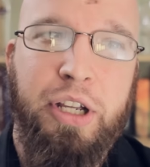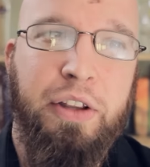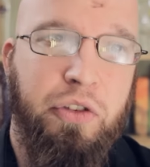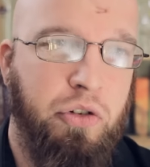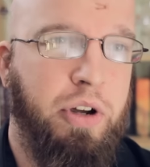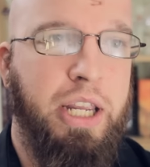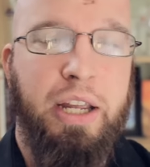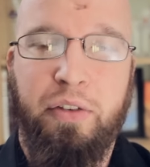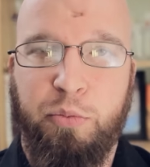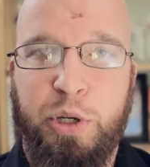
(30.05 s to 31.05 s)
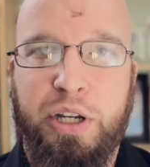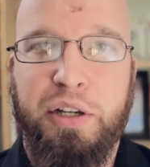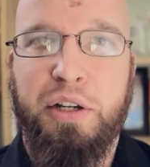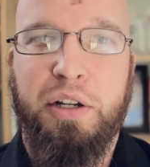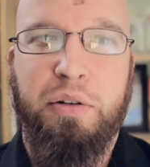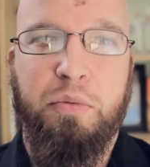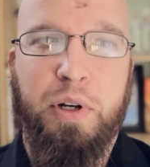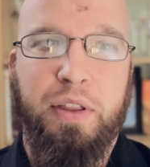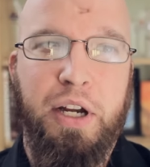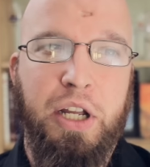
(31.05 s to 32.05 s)
And so I can't speak
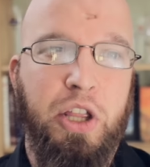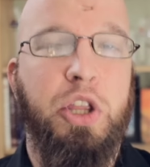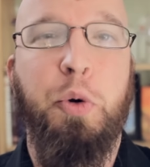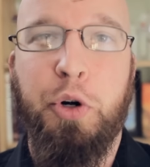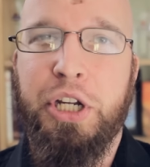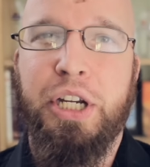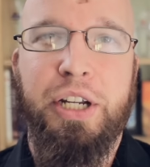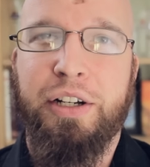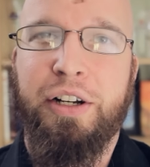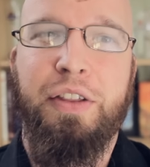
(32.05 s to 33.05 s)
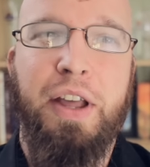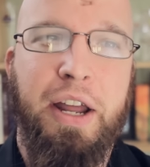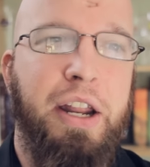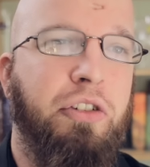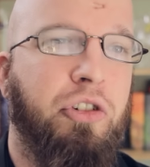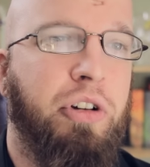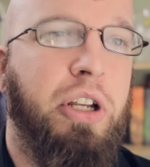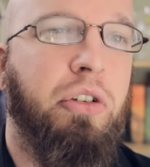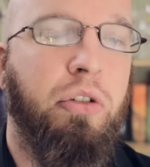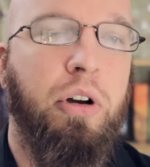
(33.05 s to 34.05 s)
with any authority on that nature
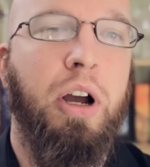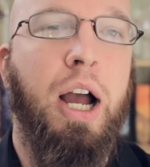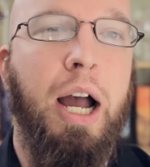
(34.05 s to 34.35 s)
either.